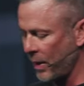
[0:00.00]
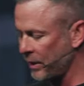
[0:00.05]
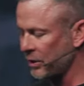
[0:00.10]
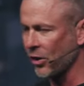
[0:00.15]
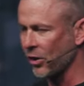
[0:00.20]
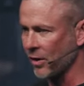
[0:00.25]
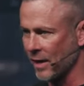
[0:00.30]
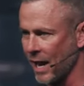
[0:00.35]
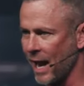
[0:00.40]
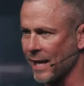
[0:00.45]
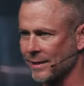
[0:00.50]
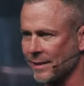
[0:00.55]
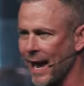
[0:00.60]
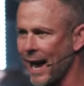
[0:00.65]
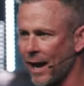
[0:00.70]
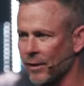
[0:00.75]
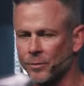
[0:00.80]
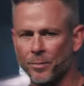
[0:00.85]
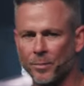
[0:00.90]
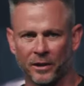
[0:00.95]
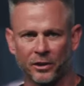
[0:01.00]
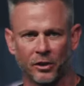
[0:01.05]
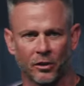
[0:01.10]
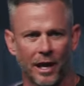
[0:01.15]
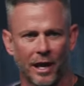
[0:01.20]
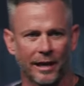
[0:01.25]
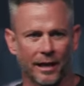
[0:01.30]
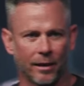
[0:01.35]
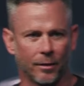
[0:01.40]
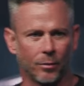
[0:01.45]
picture a nice house. Picture
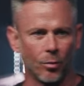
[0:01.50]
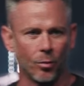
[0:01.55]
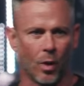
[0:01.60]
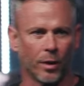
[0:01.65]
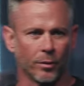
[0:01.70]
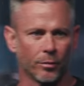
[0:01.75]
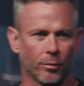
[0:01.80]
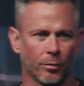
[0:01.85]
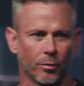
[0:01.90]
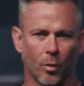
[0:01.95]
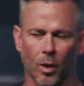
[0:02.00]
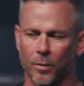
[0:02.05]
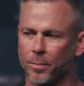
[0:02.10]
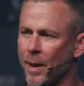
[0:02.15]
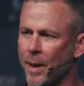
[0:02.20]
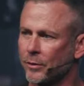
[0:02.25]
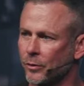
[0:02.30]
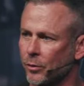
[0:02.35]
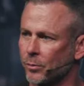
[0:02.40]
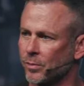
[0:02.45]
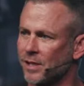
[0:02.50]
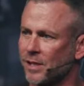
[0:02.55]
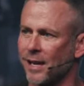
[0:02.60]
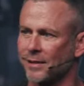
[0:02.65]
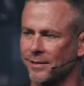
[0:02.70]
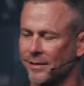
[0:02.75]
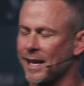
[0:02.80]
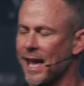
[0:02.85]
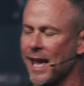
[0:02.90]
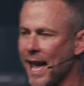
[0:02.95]
like a
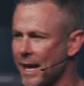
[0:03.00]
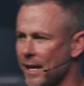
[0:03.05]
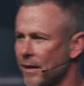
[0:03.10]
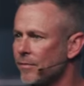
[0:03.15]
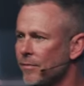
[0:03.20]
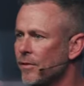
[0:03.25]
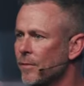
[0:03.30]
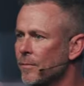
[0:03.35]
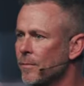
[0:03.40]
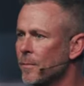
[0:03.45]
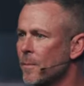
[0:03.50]
one-bedroom-sized cave.